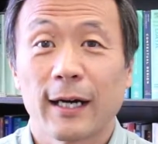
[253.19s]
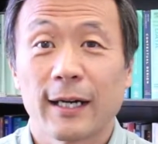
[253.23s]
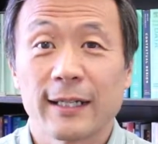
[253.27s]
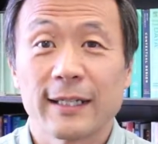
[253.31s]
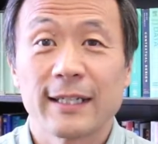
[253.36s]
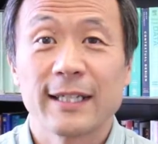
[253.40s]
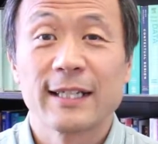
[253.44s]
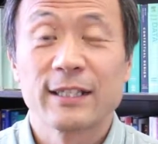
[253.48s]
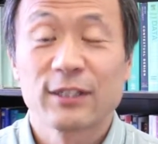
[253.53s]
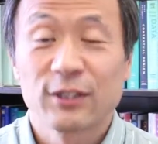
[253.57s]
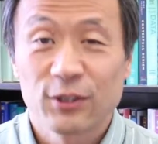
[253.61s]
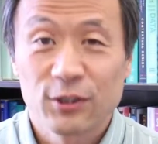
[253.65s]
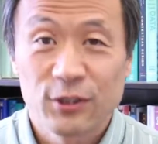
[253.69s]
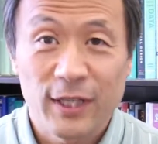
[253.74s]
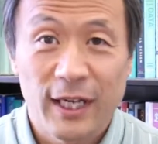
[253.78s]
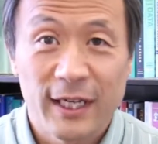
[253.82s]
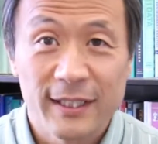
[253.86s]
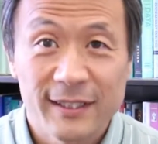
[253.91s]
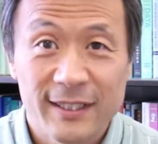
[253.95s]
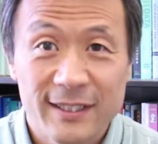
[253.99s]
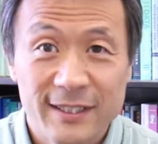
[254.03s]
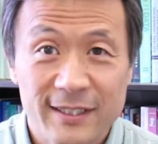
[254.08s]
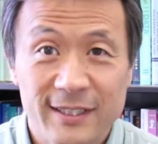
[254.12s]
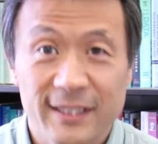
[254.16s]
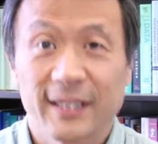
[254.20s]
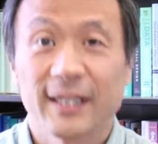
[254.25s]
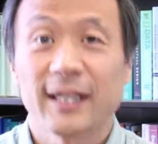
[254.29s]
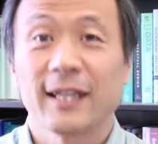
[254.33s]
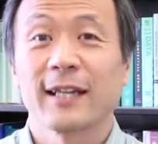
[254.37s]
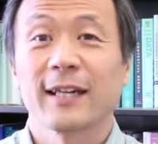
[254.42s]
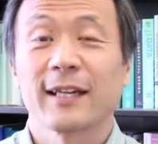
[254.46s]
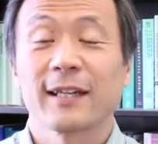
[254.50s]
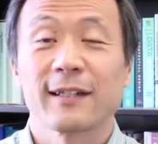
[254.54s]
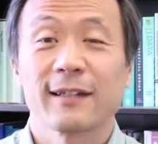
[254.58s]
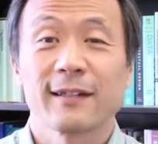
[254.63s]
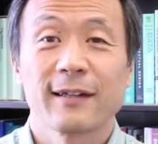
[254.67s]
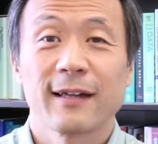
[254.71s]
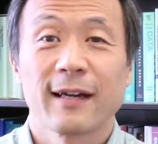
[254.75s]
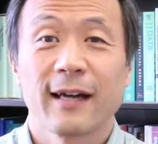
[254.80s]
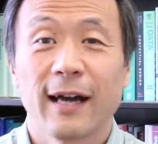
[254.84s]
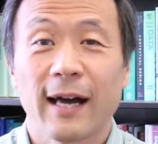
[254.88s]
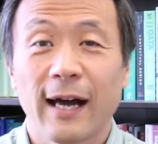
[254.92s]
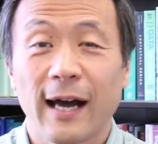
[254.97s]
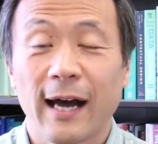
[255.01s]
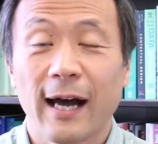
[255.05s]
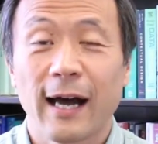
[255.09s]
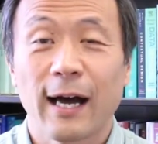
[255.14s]
is to understand
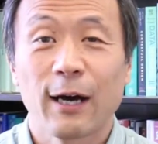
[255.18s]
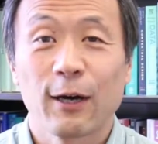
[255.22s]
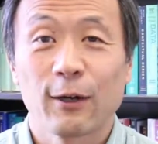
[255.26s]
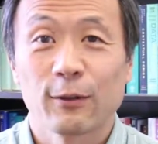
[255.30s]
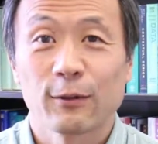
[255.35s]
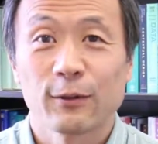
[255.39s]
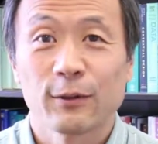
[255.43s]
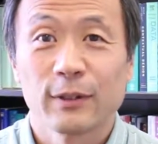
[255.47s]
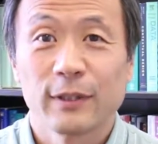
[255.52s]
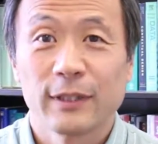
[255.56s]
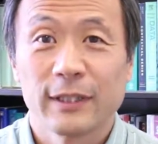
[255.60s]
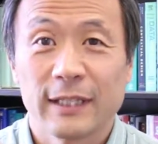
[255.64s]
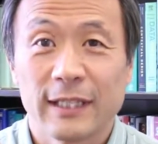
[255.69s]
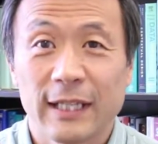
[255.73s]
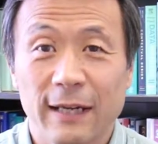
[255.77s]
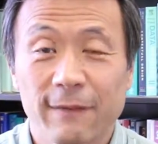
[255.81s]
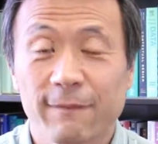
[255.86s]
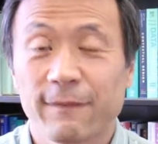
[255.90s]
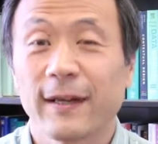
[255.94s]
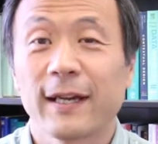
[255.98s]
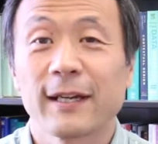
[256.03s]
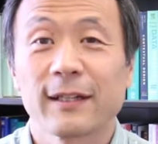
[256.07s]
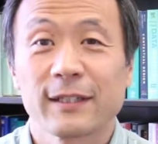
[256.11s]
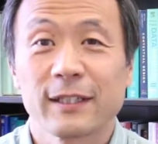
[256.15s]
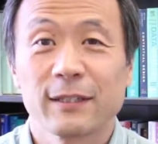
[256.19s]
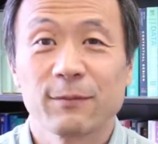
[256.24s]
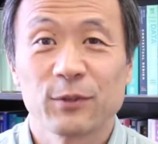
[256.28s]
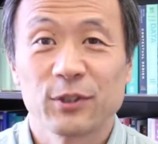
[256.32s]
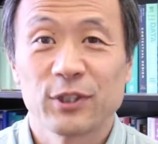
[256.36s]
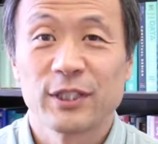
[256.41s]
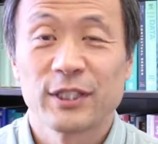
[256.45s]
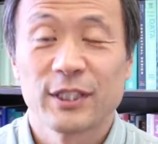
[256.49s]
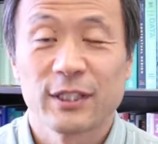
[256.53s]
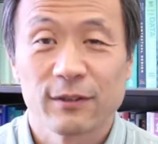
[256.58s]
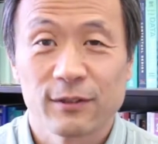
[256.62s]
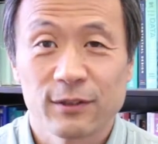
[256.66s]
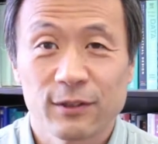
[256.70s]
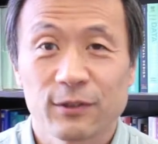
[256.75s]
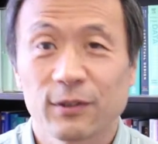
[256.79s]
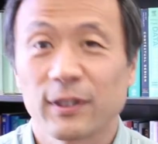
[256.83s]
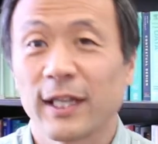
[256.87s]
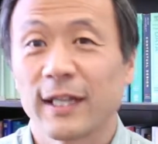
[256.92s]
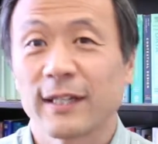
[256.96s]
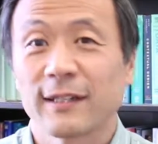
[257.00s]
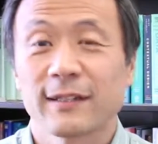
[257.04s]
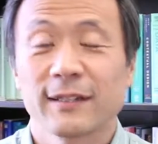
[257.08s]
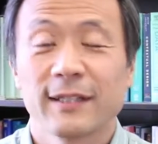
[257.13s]
how the effective teaching look
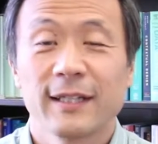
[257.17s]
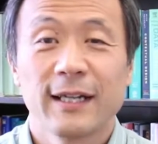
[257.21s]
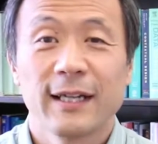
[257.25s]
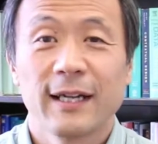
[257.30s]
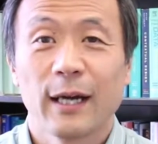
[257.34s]
like.